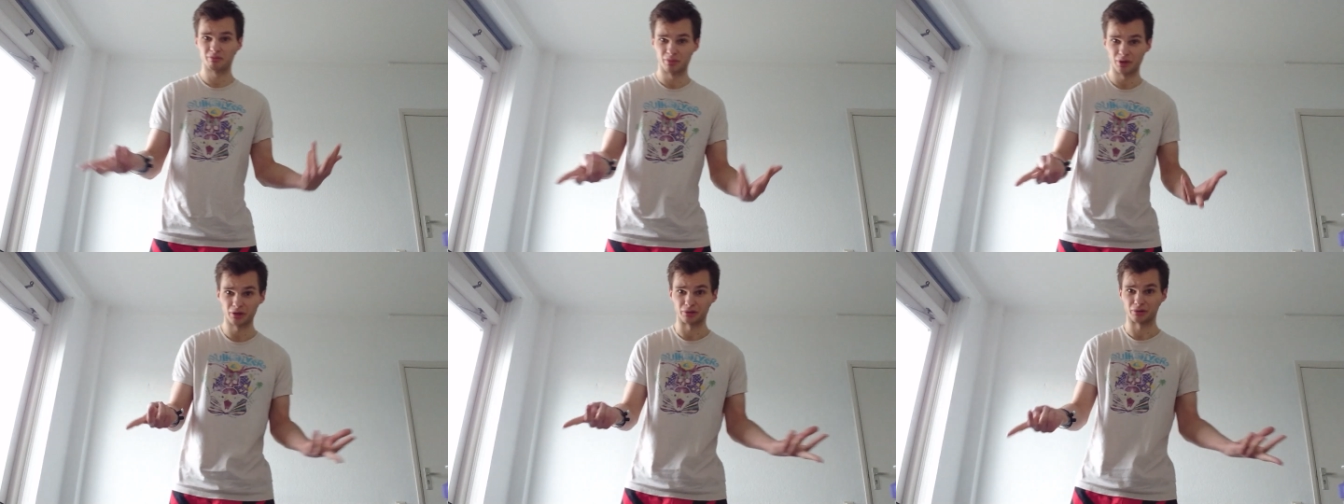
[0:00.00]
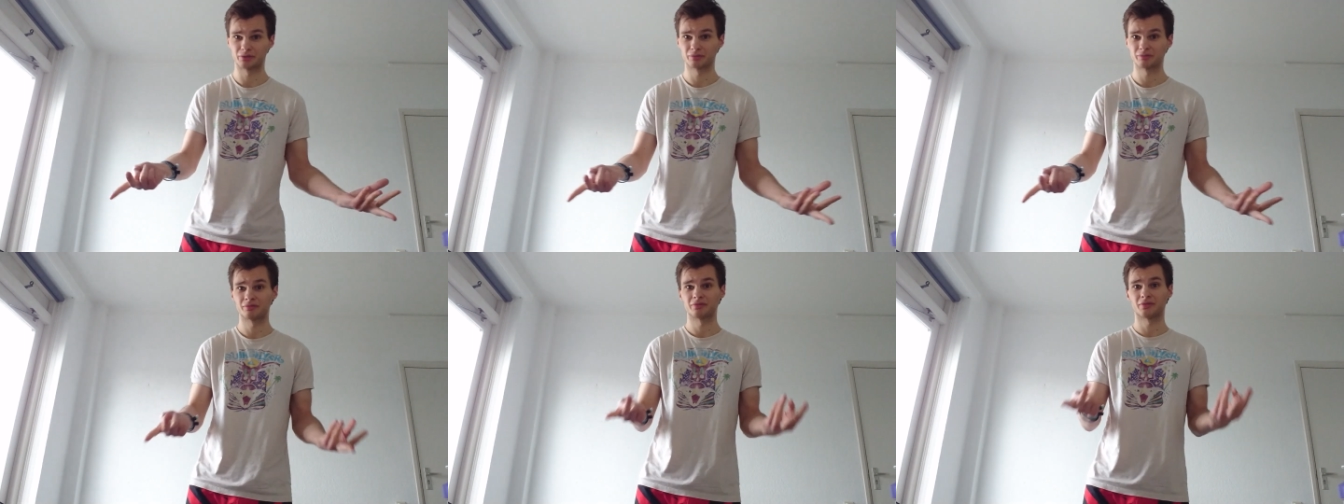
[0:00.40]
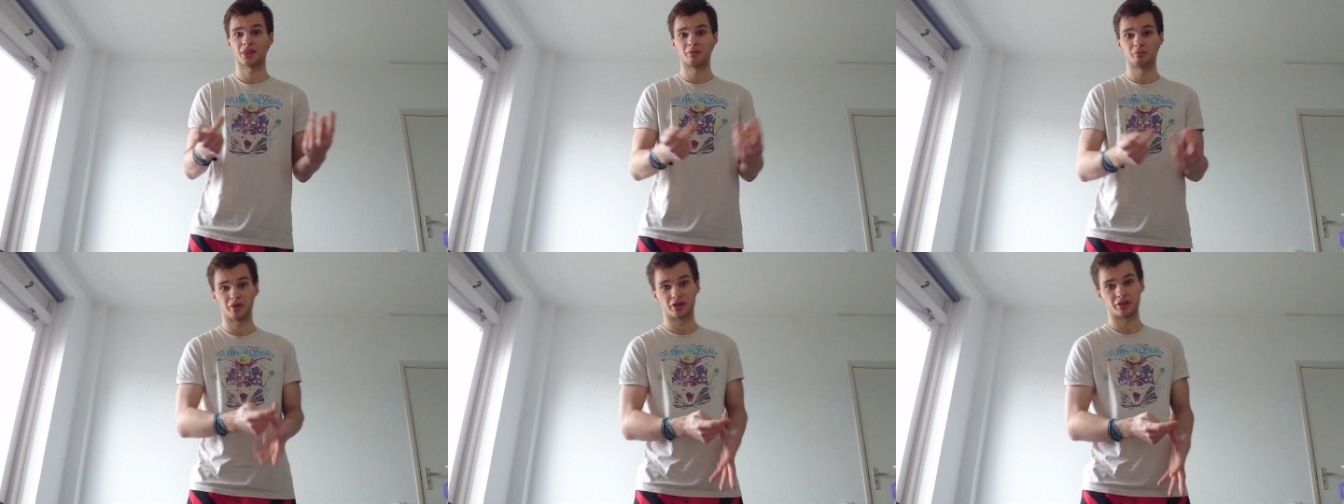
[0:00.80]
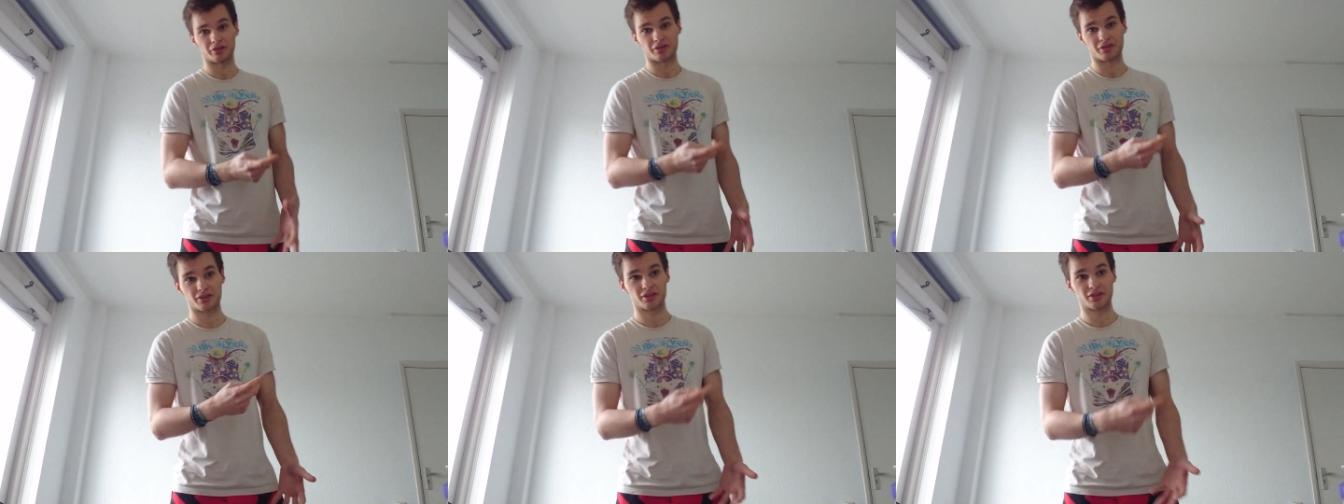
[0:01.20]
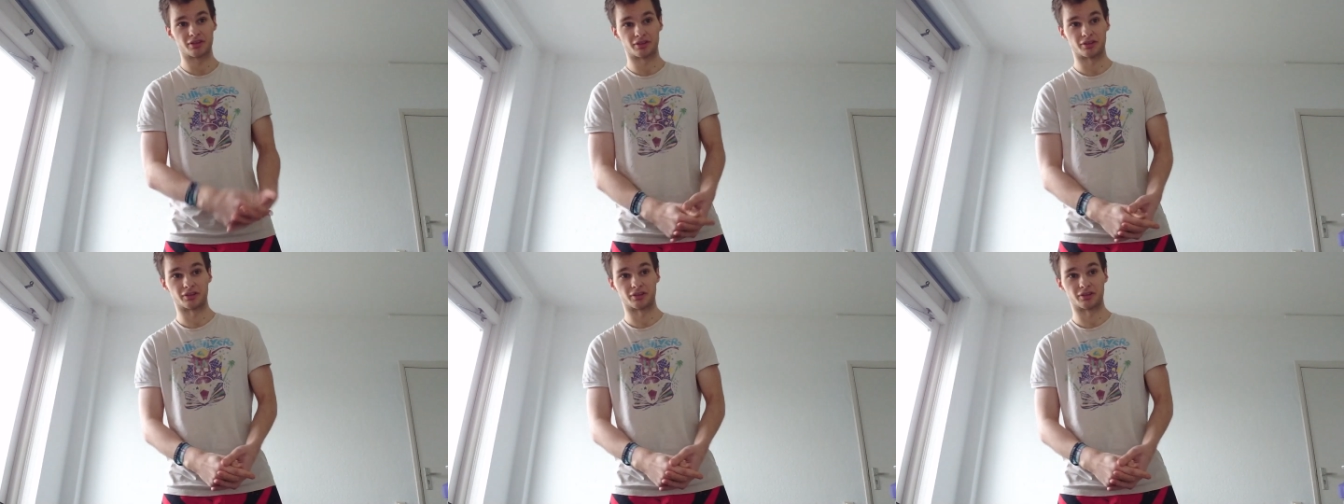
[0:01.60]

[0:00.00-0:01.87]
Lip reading: both, because